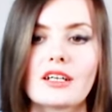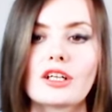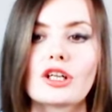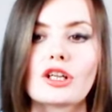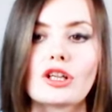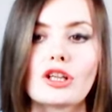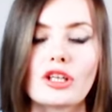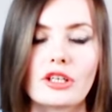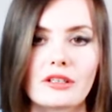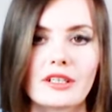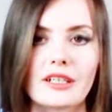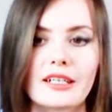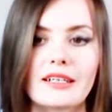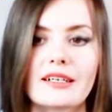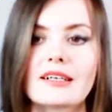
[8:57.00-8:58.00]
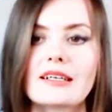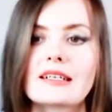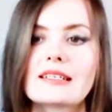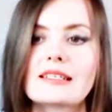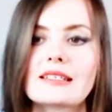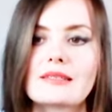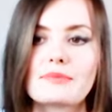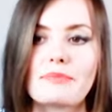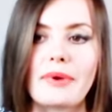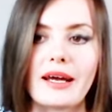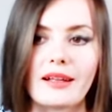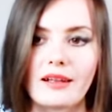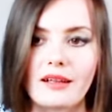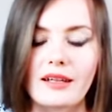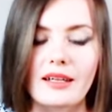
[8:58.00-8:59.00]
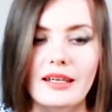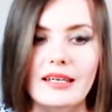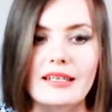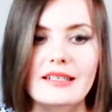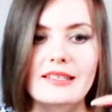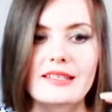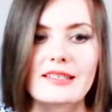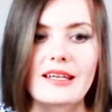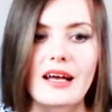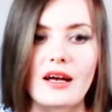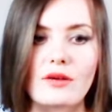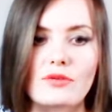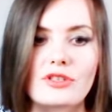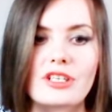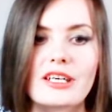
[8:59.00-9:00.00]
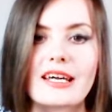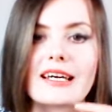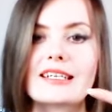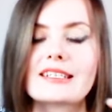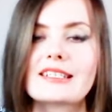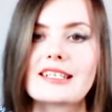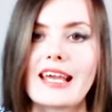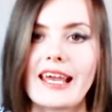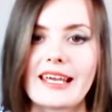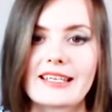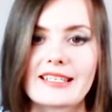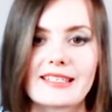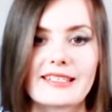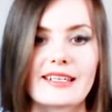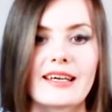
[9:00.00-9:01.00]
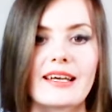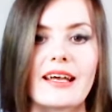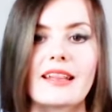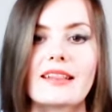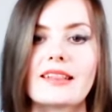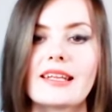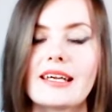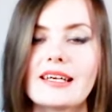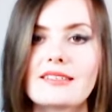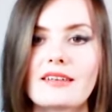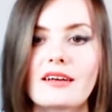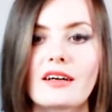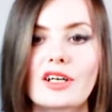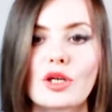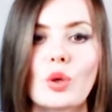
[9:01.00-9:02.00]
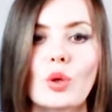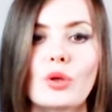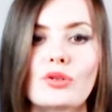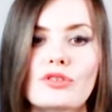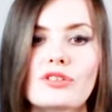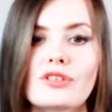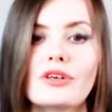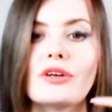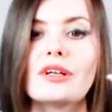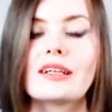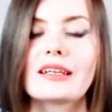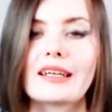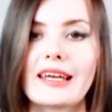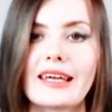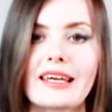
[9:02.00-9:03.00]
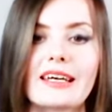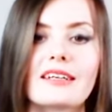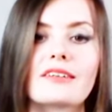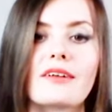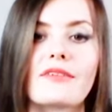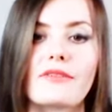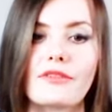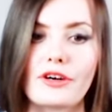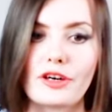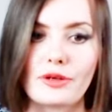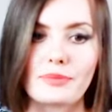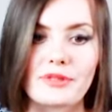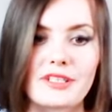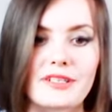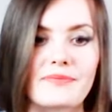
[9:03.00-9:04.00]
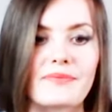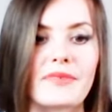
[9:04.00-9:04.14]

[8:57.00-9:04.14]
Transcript: look, smell, sound, and taste. These are also linking verbs.